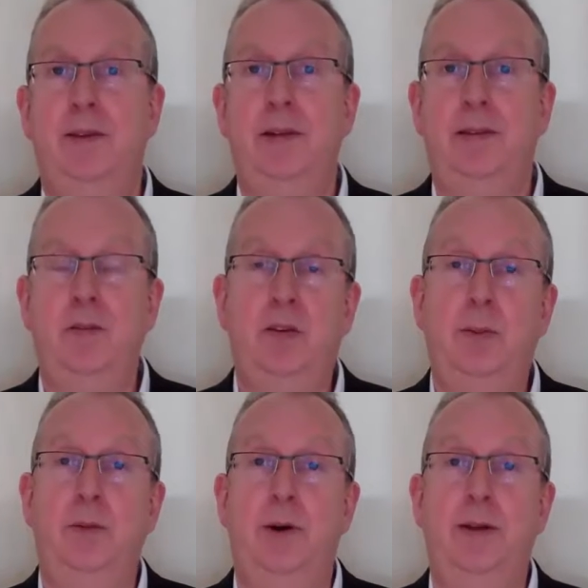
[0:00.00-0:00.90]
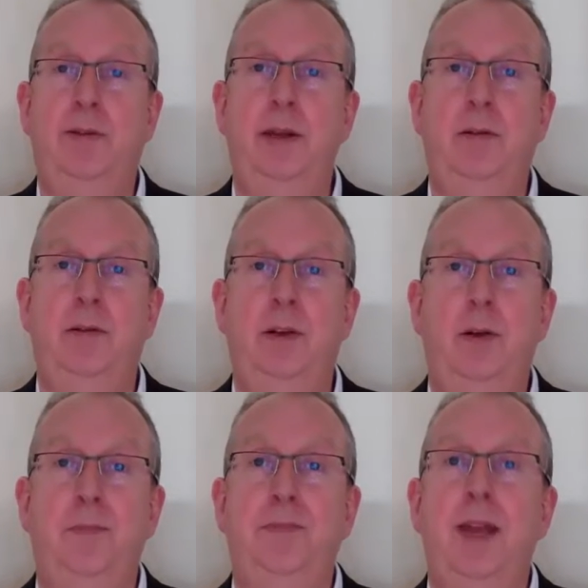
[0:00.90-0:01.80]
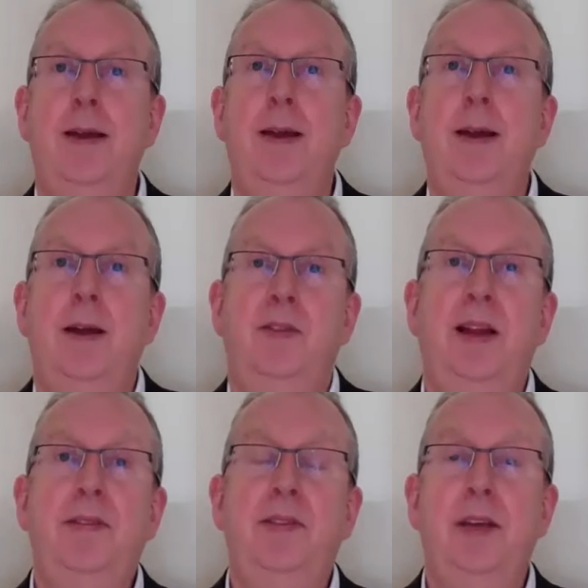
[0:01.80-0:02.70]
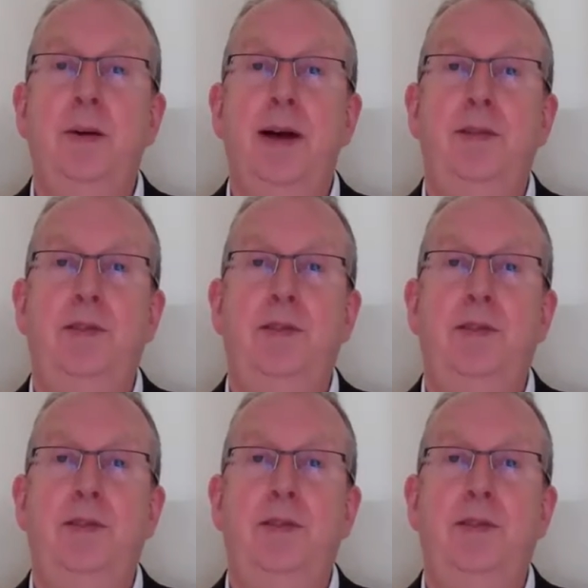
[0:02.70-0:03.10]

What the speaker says: and it seems to be the wise thing to do. So let's think about